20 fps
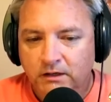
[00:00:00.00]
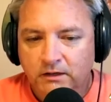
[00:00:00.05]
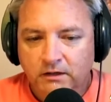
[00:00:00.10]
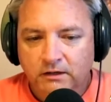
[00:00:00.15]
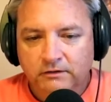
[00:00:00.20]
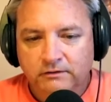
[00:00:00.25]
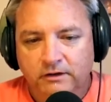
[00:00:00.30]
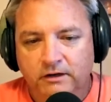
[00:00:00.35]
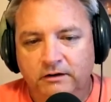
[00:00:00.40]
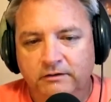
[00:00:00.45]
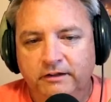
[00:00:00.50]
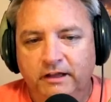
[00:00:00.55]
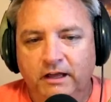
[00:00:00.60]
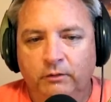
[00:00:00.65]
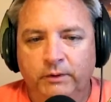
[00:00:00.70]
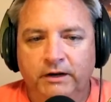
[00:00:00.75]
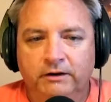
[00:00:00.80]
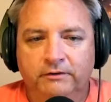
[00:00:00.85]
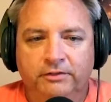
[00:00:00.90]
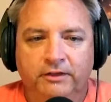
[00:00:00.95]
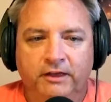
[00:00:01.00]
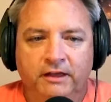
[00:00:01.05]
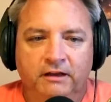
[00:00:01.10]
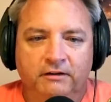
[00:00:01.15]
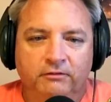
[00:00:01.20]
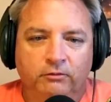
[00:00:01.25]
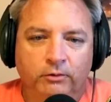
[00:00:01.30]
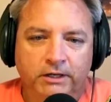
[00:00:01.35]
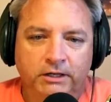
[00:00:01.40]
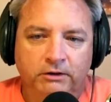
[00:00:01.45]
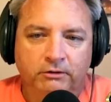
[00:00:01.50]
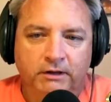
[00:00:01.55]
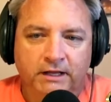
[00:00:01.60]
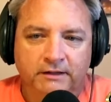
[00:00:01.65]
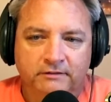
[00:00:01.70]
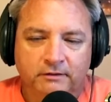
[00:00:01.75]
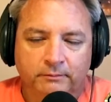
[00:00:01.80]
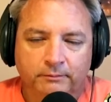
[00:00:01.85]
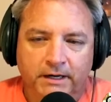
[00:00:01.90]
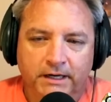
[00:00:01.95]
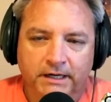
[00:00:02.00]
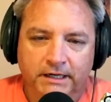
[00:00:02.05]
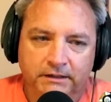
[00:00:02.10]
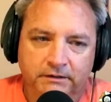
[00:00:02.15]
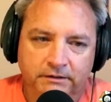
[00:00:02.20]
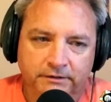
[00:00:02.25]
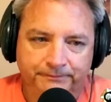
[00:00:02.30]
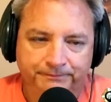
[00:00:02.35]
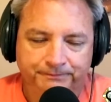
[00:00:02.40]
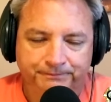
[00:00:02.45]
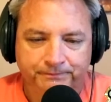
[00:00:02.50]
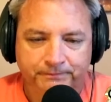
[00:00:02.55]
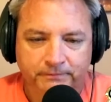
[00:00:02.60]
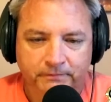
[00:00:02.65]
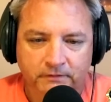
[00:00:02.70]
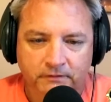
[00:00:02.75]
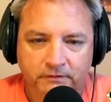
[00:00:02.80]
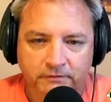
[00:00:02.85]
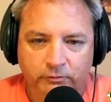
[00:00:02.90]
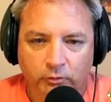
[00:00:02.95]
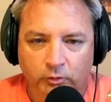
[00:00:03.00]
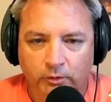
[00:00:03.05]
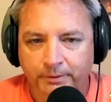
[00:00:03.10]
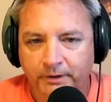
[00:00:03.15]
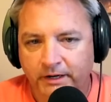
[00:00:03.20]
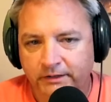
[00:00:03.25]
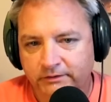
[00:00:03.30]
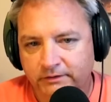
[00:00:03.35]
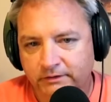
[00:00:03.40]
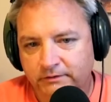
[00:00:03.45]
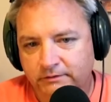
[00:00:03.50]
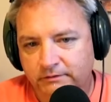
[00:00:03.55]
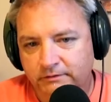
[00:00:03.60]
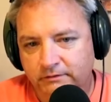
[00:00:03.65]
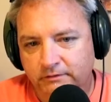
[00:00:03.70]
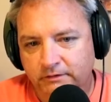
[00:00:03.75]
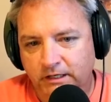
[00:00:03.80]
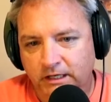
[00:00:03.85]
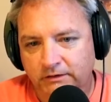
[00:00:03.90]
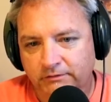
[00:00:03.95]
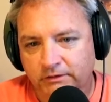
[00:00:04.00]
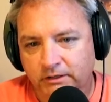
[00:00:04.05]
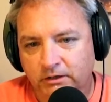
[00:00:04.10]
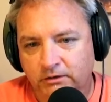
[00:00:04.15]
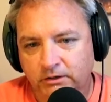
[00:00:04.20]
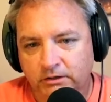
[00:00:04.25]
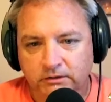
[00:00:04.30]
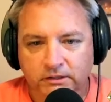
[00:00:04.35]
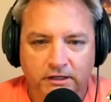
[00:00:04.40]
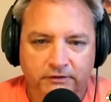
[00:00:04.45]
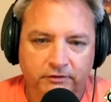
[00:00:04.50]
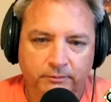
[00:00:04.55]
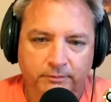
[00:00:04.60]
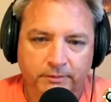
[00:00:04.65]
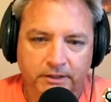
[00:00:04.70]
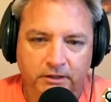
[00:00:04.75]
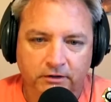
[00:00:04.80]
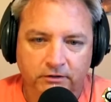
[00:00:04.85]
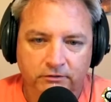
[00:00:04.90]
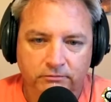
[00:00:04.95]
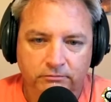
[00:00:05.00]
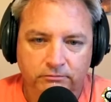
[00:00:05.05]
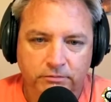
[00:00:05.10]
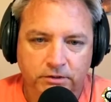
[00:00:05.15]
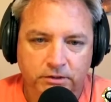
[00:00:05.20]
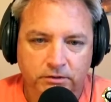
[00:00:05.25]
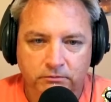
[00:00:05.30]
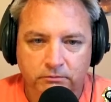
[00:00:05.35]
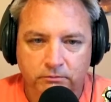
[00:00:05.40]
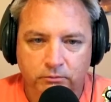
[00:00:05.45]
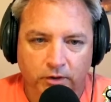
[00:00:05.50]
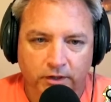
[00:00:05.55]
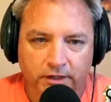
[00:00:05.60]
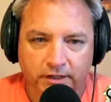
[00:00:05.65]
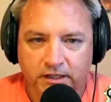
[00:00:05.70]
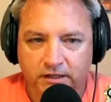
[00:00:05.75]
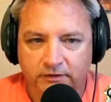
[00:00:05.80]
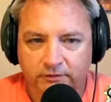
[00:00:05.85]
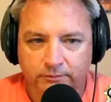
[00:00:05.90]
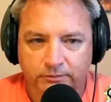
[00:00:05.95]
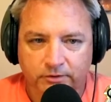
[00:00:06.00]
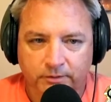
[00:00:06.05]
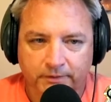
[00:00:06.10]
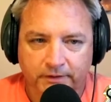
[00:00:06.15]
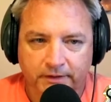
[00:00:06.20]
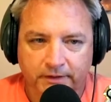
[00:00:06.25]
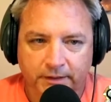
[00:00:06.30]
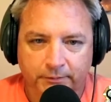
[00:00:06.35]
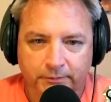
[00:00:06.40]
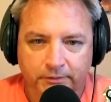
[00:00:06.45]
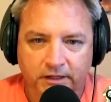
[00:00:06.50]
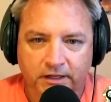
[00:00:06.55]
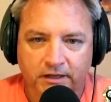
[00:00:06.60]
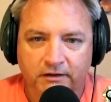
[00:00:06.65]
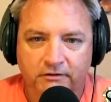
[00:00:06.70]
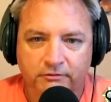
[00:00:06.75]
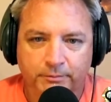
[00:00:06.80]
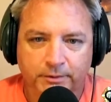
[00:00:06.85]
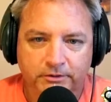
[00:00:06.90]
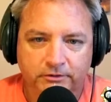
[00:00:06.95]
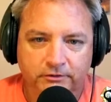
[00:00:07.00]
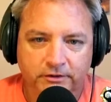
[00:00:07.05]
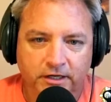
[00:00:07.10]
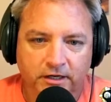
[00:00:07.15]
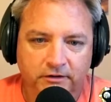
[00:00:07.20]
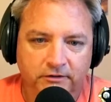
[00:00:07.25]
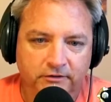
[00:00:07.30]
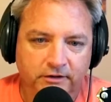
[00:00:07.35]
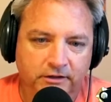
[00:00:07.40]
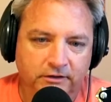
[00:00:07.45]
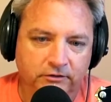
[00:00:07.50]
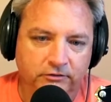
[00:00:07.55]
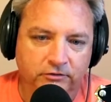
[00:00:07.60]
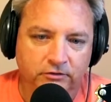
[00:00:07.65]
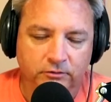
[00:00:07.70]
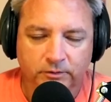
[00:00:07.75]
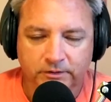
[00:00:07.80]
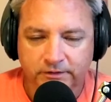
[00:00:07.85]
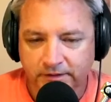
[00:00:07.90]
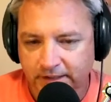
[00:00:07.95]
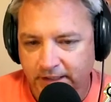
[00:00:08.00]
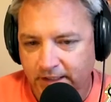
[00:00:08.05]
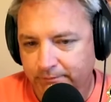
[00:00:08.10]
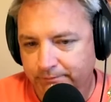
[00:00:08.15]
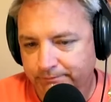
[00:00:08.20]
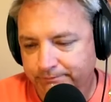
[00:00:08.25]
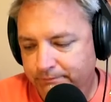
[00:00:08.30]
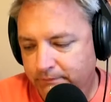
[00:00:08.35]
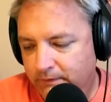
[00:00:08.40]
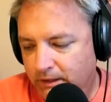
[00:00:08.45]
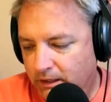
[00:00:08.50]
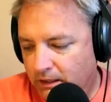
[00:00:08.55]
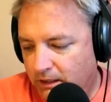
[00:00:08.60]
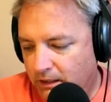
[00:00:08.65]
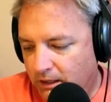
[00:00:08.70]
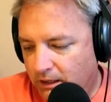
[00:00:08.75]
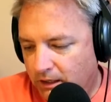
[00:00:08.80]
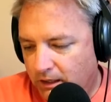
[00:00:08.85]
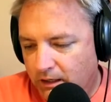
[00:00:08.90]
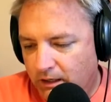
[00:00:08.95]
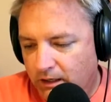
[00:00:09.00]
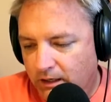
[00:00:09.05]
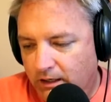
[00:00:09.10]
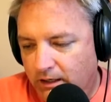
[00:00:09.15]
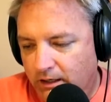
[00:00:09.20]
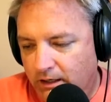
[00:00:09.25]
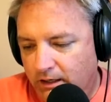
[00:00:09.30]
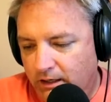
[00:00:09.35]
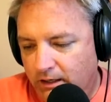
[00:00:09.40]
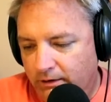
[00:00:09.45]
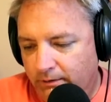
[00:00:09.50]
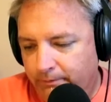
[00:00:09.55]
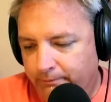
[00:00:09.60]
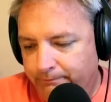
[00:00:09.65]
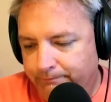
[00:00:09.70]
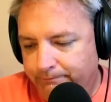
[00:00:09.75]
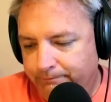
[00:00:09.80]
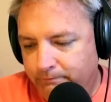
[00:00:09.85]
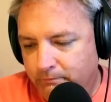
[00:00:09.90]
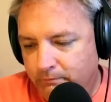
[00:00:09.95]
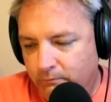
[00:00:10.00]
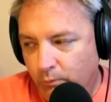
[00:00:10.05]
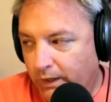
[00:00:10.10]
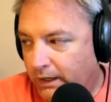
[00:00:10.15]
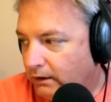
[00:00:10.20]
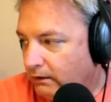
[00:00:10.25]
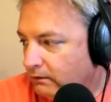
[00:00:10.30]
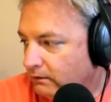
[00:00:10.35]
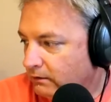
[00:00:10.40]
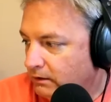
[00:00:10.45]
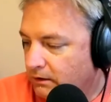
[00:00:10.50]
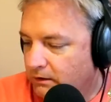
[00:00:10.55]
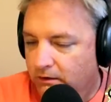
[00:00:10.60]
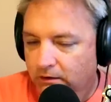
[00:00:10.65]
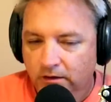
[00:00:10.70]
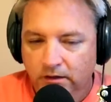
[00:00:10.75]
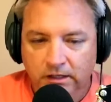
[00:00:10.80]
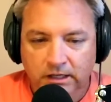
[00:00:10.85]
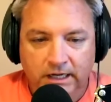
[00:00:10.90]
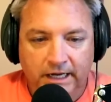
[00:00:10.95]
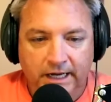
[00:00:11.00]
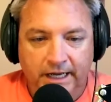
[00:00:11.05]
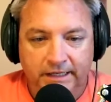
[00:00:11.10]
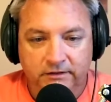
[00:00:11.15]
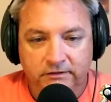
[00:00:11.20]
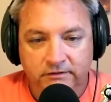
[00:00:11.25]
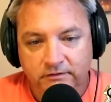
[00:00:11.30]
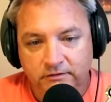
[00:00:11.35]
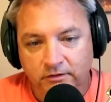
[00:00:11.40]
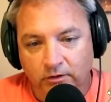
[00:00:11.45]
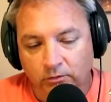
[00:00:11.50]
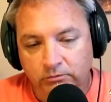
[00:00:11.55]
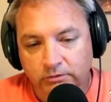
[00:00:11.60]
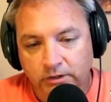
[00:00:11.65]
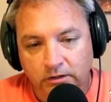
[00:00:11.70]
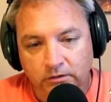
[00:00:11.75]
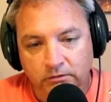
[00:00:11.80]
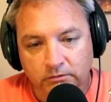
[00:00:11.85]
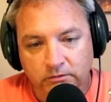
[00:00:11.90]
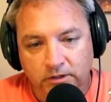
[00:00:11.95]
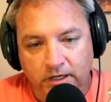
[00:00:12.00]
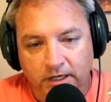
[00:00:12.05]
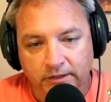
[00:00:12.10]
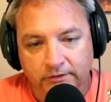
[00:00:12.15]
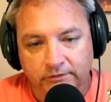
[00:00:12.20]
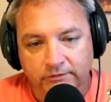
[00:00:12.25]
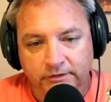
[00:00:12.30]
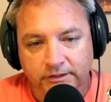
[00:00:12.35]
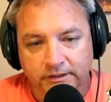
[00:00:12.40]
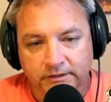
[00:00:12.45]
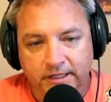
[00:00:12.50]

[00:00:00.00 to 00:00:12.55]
So here's that weird thing of what do you get somebody for a present, even though you love them and you want to give them something they would love, but you're not exactly sure what to get them. Well, I don't know, honestly.